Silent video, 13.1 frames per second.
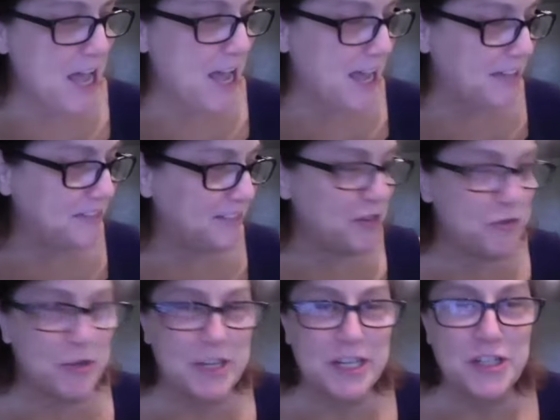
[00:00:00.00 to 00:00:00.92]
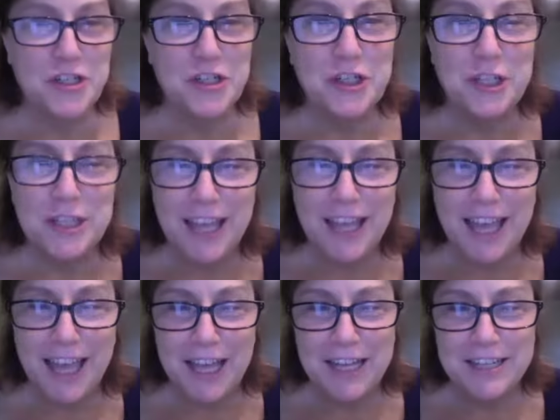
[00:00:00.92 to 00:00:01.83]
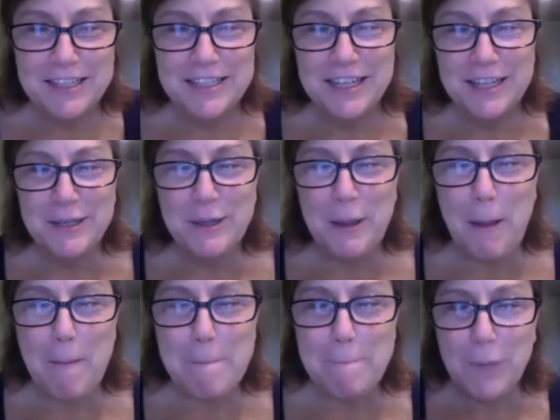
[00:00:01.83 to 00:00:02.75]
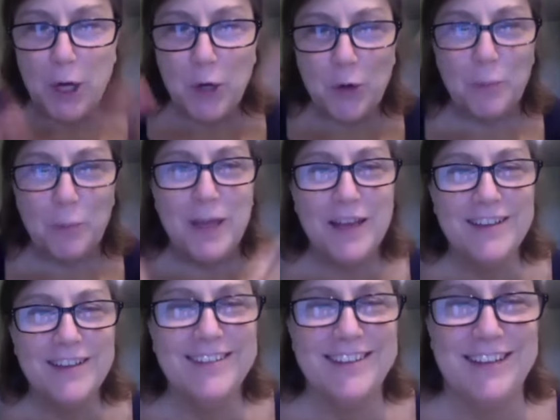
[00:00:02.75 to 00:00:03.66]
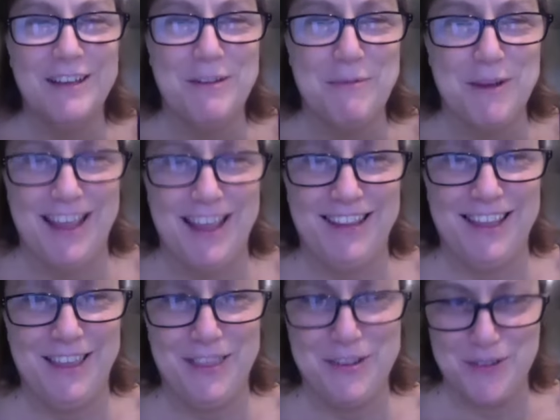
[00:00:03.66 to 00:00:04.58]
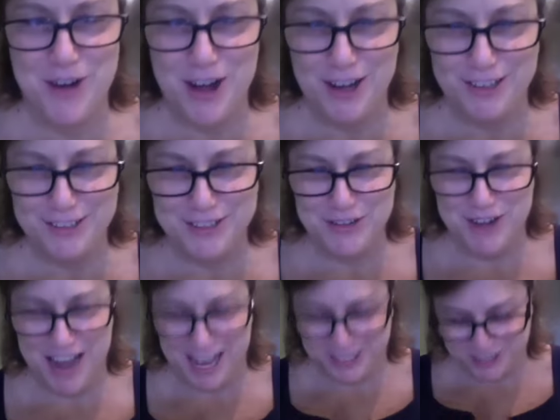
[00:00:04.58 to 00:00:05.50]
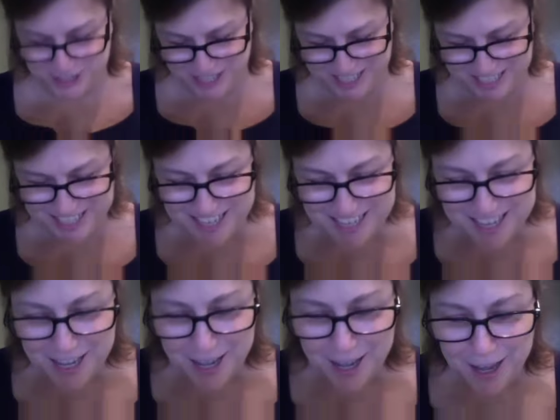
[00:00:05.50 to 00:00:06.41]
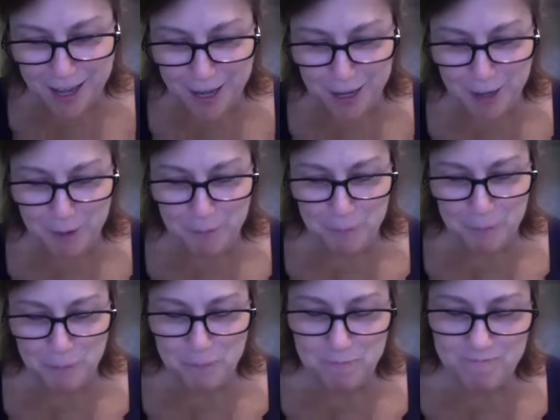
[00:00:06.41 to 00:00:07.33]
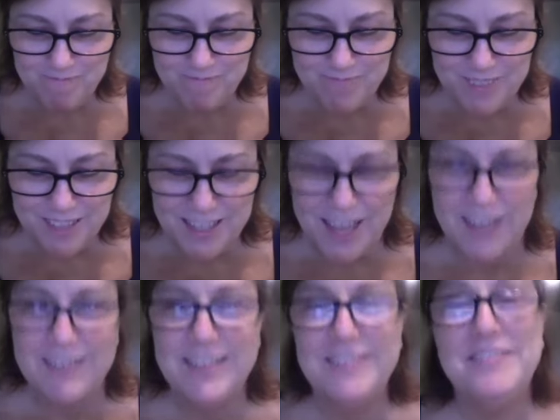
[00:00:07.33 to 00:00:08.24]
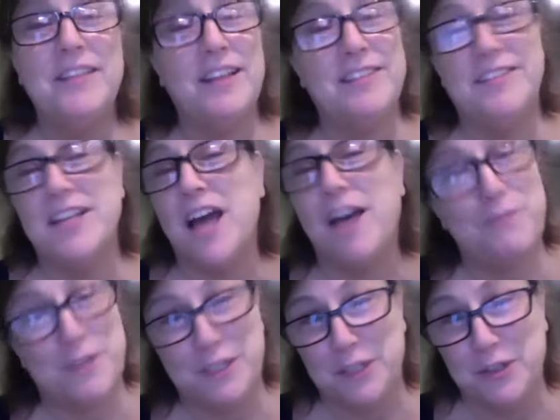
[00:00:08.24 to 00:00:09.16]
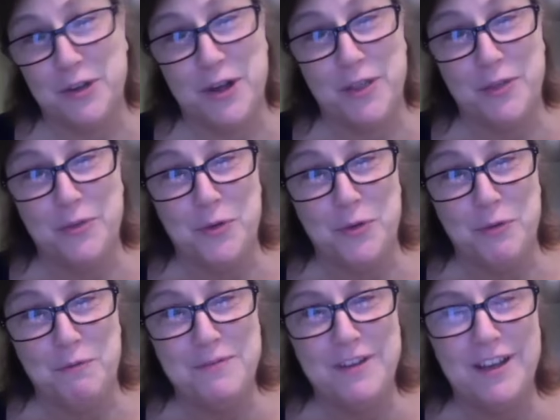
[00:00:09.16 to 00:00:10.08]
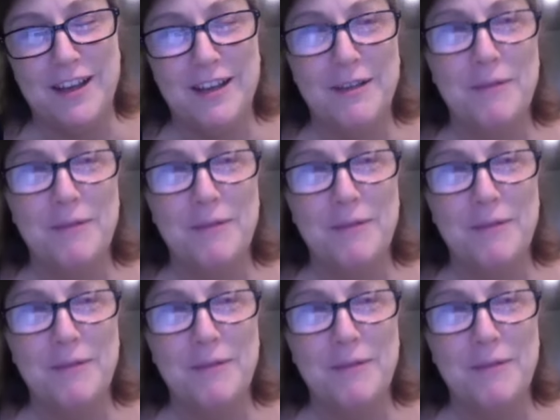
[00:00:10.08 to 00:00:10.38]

I said traditional and boom, it went in the wrong direction. Um, yeah, it's it's not Fiddler on the Roof. Um,